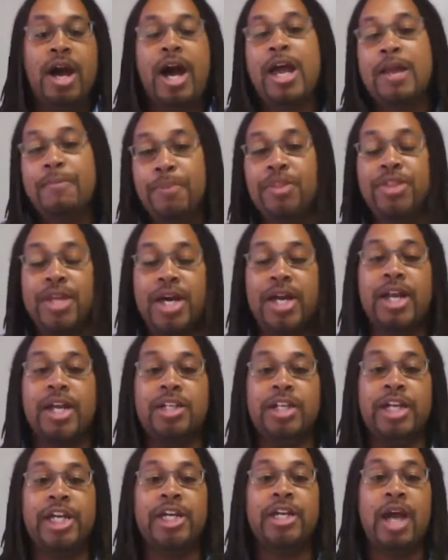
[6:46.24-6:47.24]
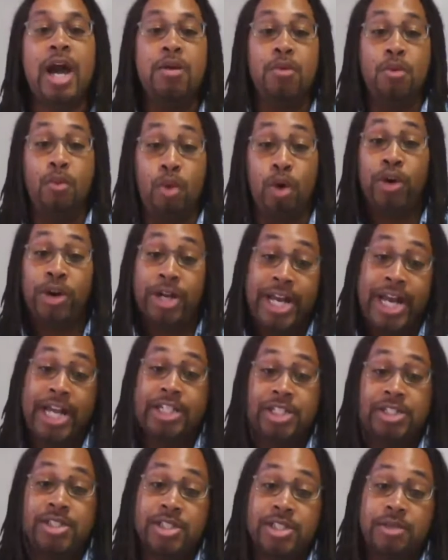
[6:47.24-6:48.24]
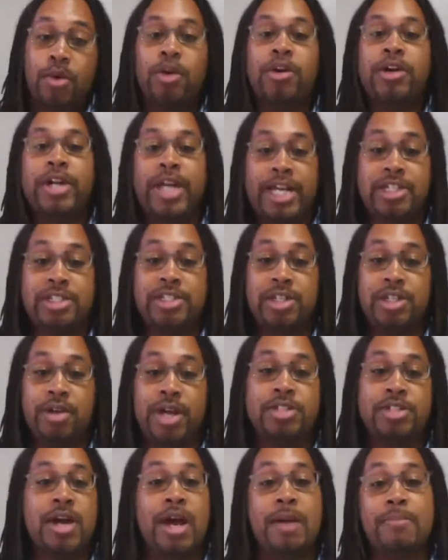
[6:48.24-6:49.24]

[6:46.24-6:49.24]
Hypothetically, we're an agency, right?